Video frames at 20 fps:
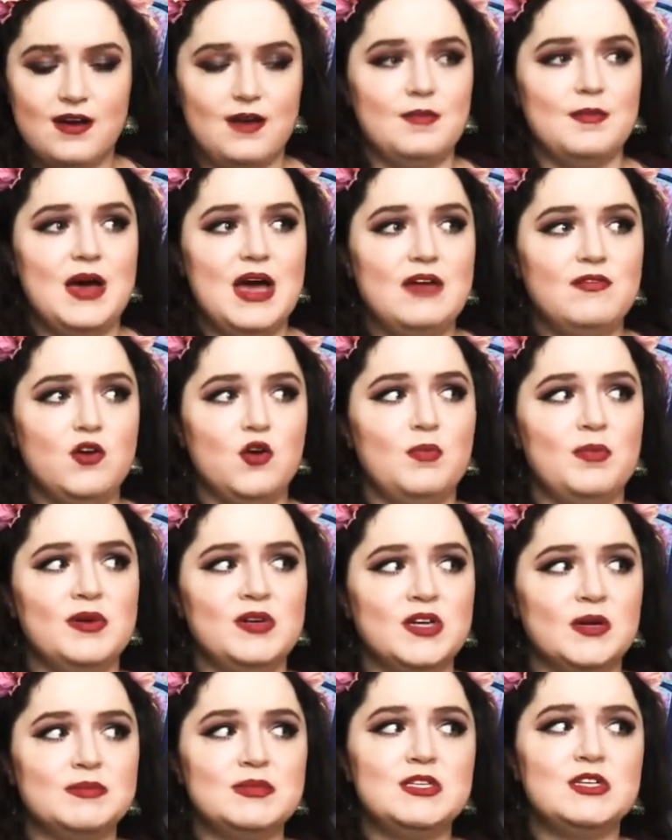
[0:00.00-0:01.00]
I've opened
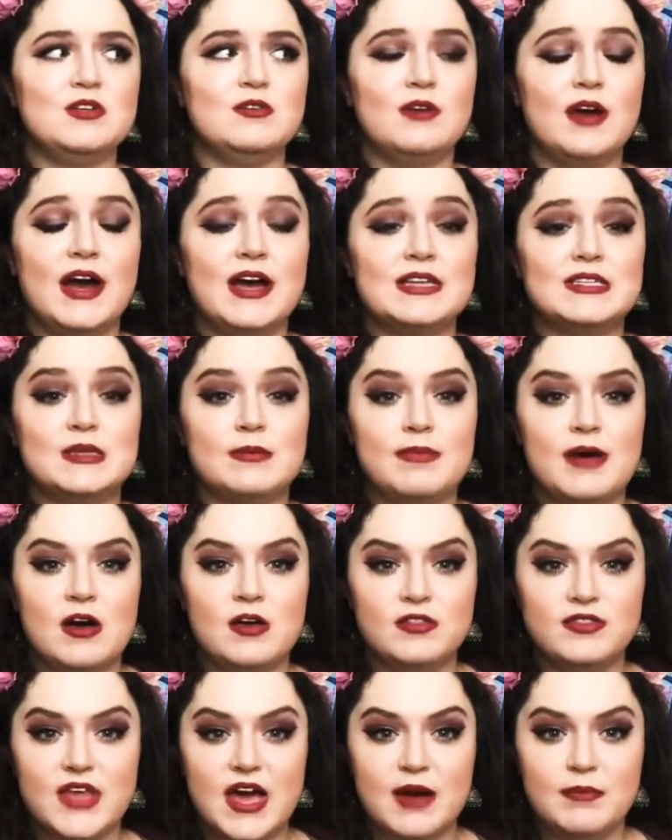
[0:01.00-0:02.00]
up to you guys
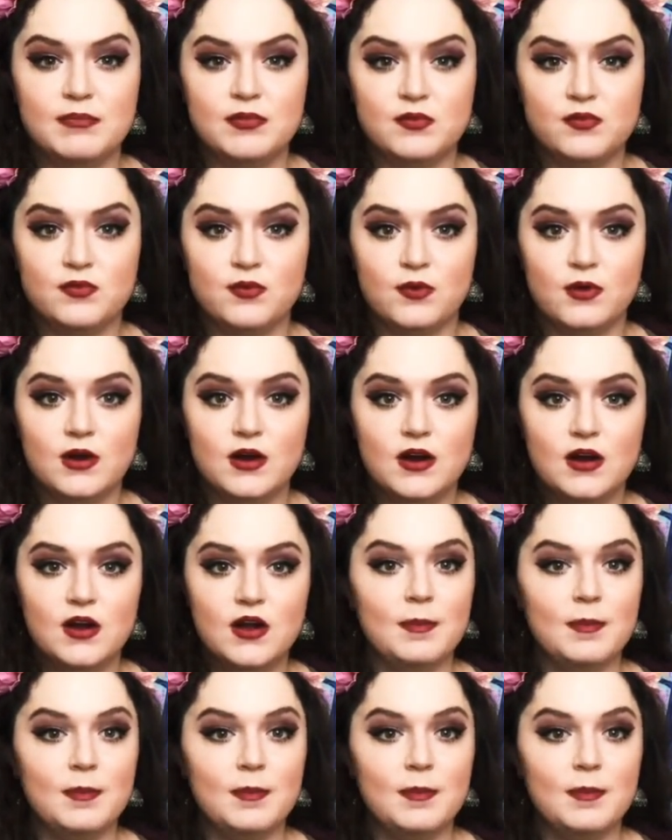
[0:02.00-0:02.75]
about that before,